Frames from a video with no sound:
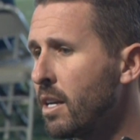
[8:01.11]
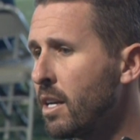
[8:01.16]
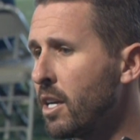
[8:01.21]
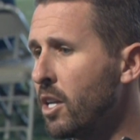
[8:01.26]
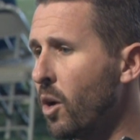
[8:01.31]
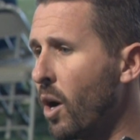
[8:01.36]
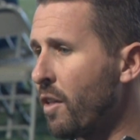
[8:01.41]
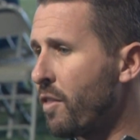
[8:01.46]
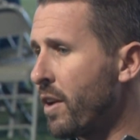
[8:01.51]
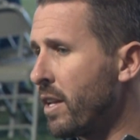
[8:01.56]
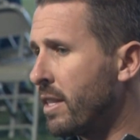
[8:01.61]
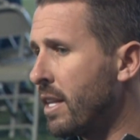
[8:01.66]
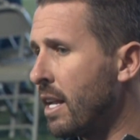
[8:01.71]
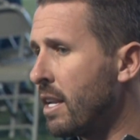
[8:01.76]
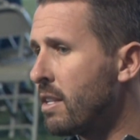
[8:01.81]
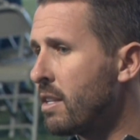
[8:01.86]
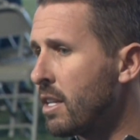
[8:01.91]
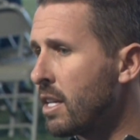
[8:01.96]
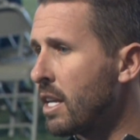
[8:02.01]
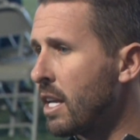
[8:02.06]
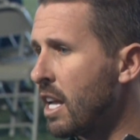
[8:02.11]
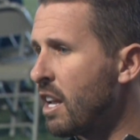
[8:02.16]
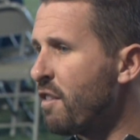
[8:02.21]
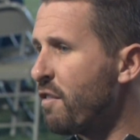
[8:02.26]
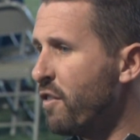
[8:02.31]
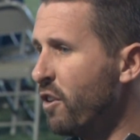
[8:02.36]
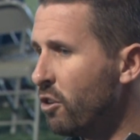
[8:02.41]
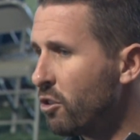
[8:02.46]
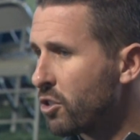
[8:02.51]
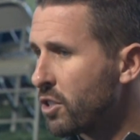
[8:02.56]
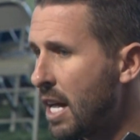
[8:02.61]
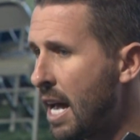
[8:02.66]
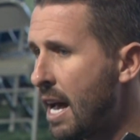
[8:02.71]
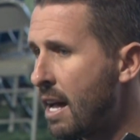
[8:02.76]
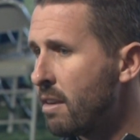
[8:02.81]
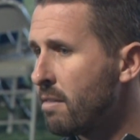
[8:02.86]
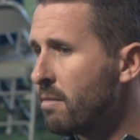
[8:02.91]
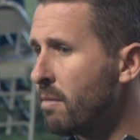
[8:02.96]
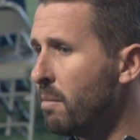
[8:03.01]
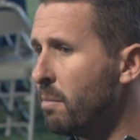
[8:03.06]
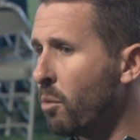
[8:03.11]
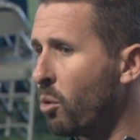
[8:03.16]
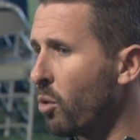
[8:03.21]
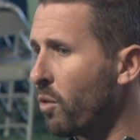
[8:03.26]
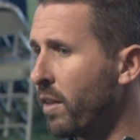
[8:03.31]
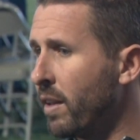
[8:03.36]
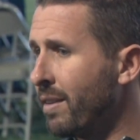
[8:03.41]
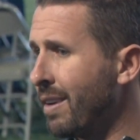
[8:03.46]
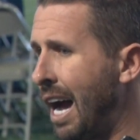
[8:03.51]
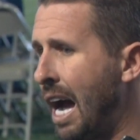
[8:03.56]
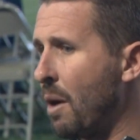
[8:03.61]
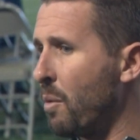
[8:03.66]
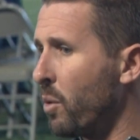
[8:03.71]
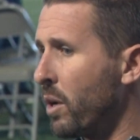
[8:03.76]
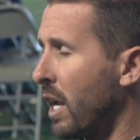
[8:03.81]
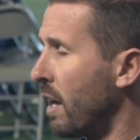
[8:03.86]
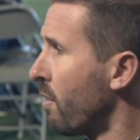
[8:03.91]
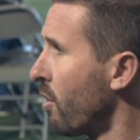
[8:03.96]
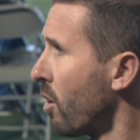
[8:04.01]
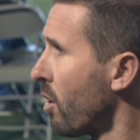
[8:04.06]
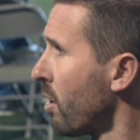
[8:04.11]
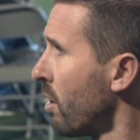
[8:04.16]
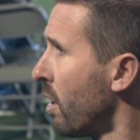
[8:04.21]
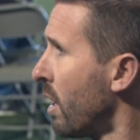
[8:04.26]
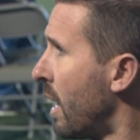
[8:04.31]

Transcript: you know, I think that he feels that more than I would ever,